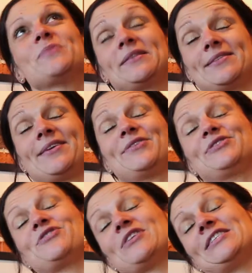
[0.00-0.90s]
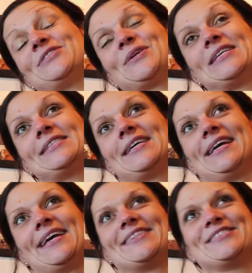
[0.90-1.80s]
months after
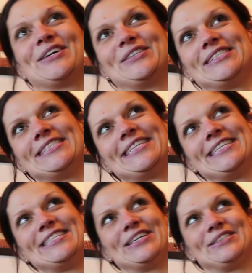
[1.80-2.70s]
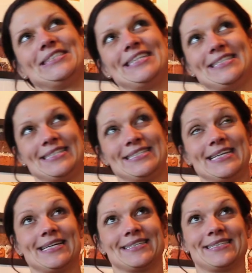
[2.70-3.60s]
graduating in
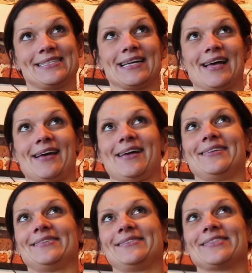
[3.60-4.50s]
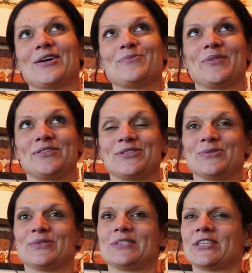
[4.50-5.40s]
1996 and opened the
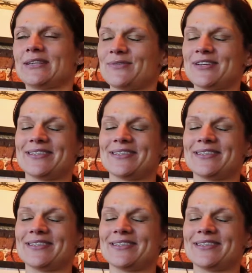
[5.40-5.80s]
doors January